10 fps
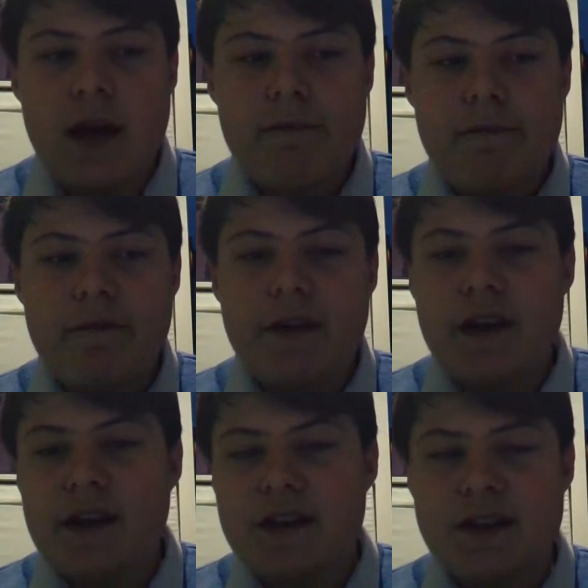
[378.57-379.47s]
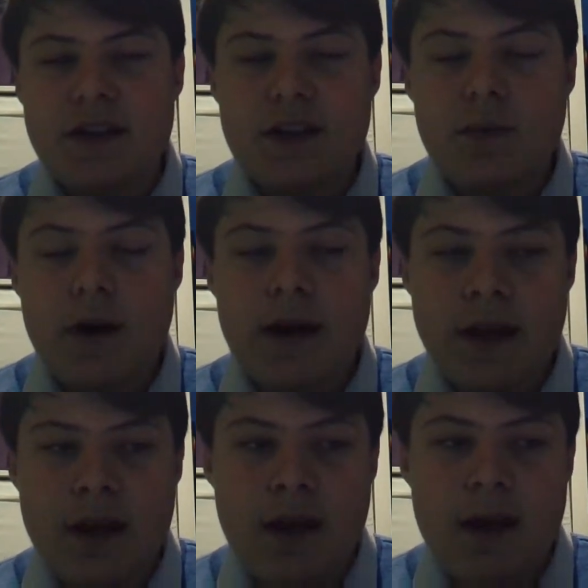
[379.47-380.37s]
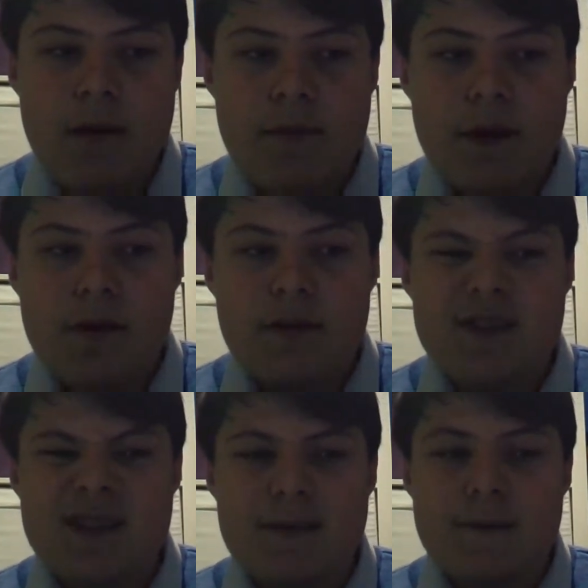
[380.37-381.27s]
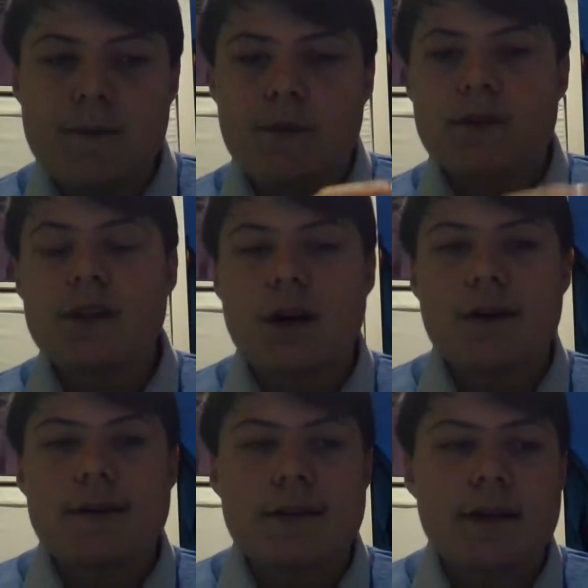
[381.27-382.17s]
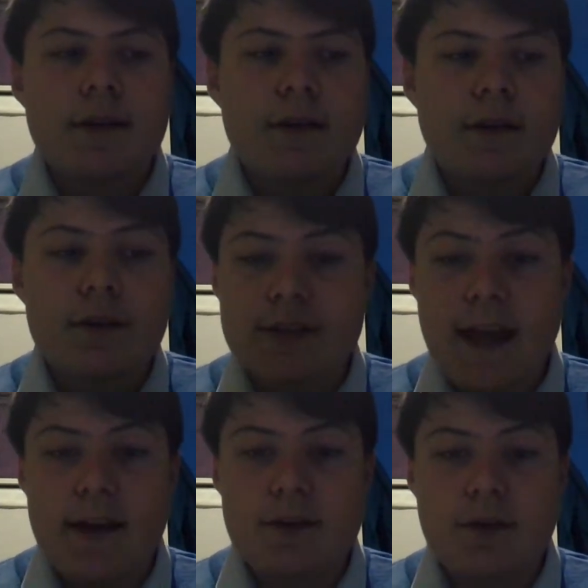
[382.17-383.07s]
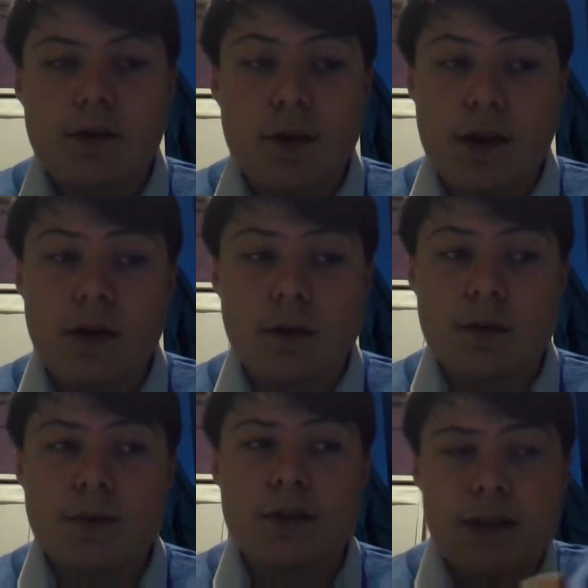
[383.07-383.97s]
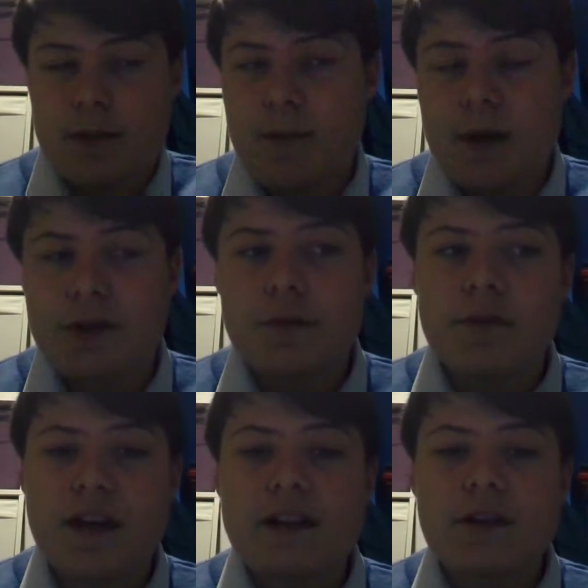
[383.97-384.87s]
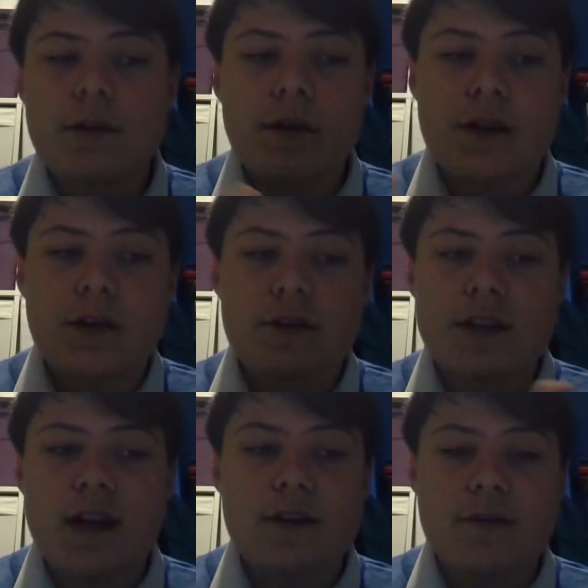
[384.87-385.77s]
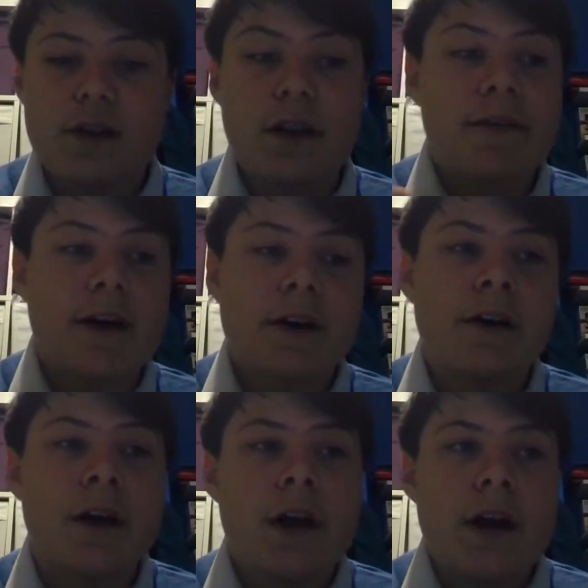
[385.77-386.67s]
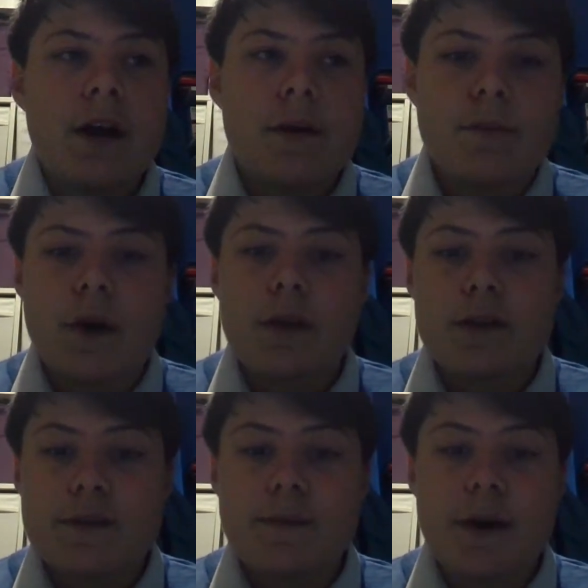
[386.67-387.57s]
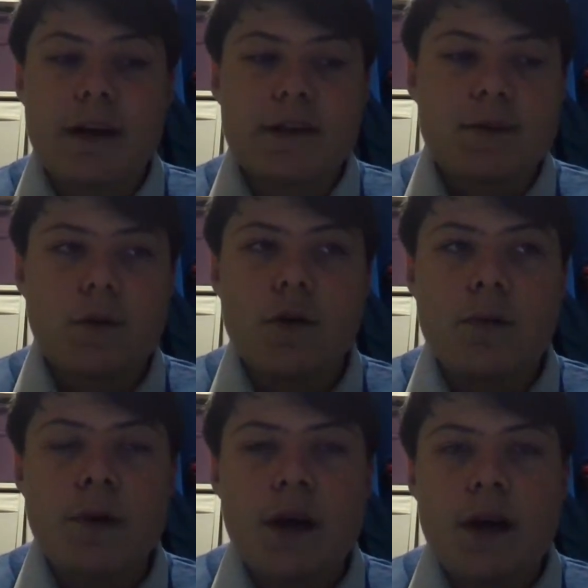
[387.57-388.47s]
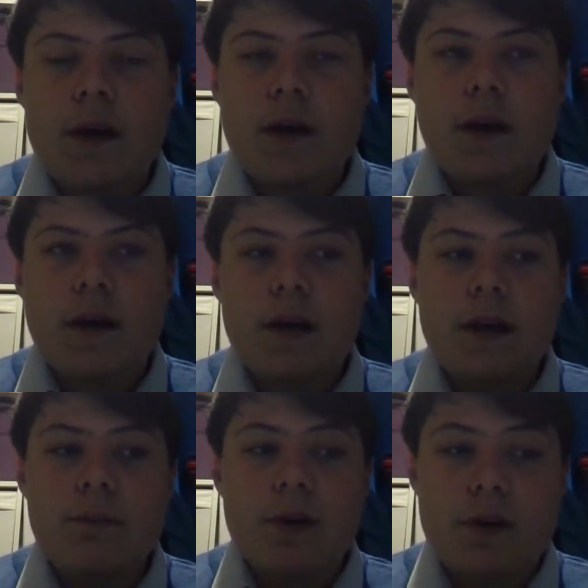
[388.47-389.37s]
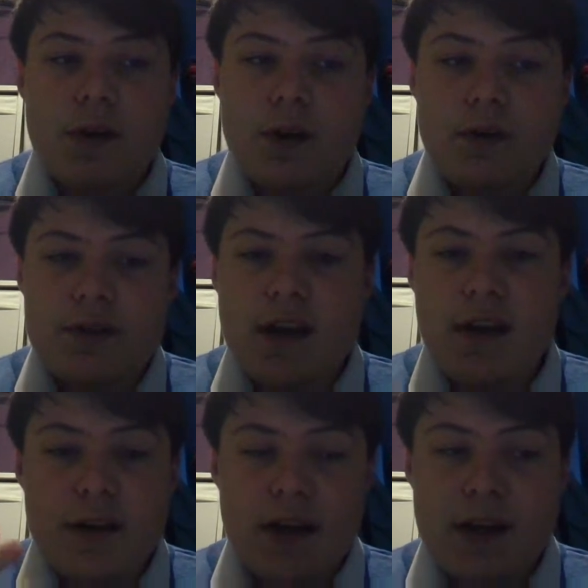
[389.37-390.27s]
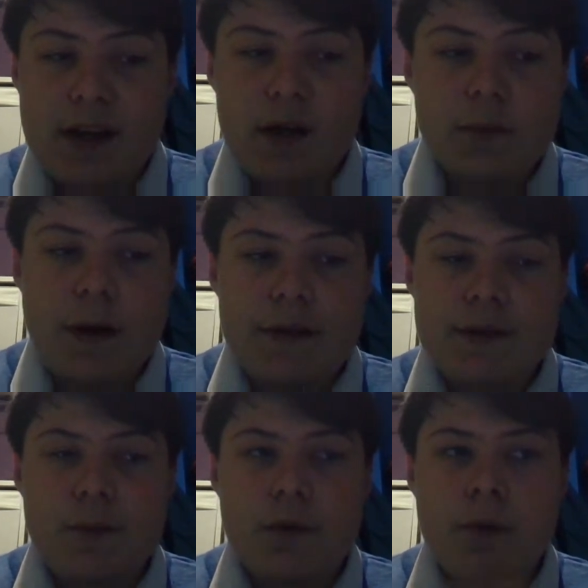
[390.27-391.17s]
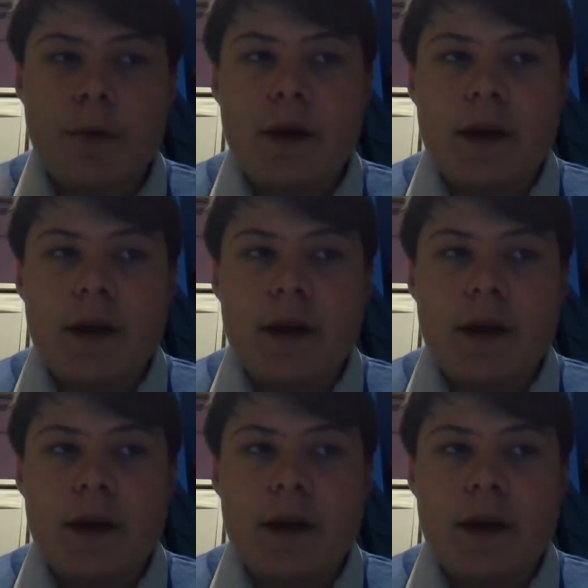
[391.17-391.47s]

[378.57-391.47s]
finished in a way, because once the Doctor, because Tecteun got killed, which I didn't mention, but Tecteun got killed at the end of the cliffhanger by the Swarm. Because they got kind of killed by the Swarm,